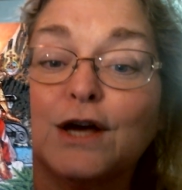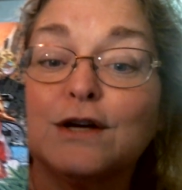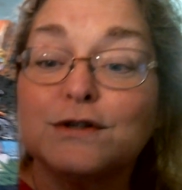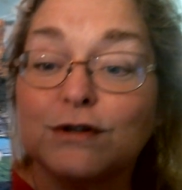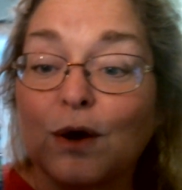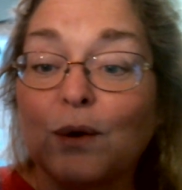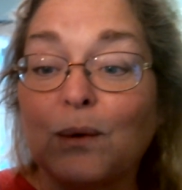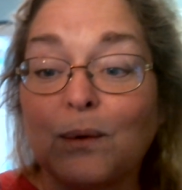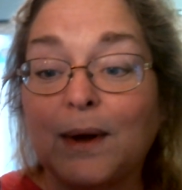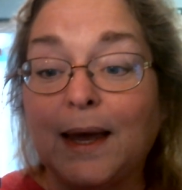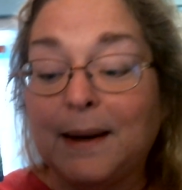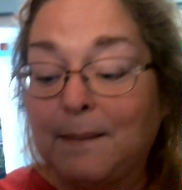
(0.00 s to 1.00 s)
So
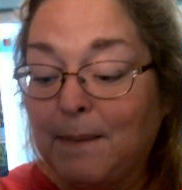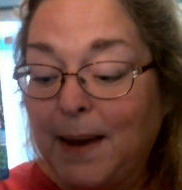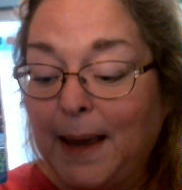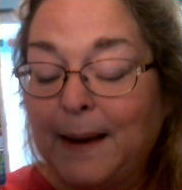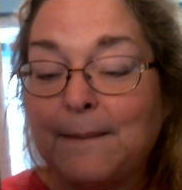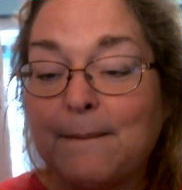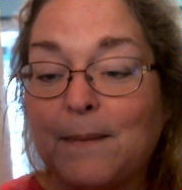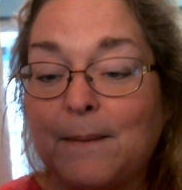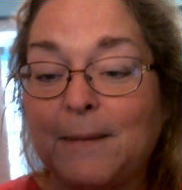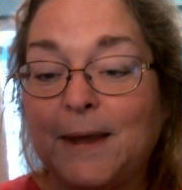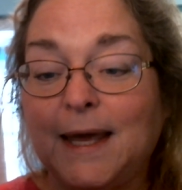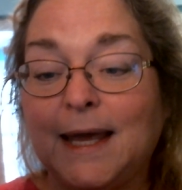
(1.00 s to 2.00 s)
in
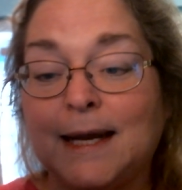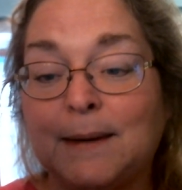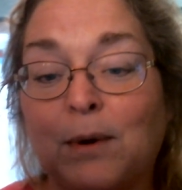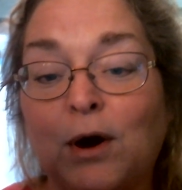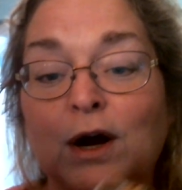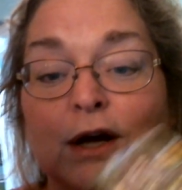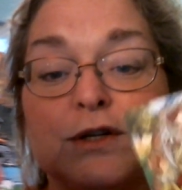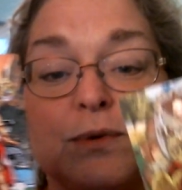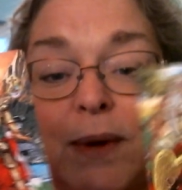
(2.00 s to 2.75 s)
March,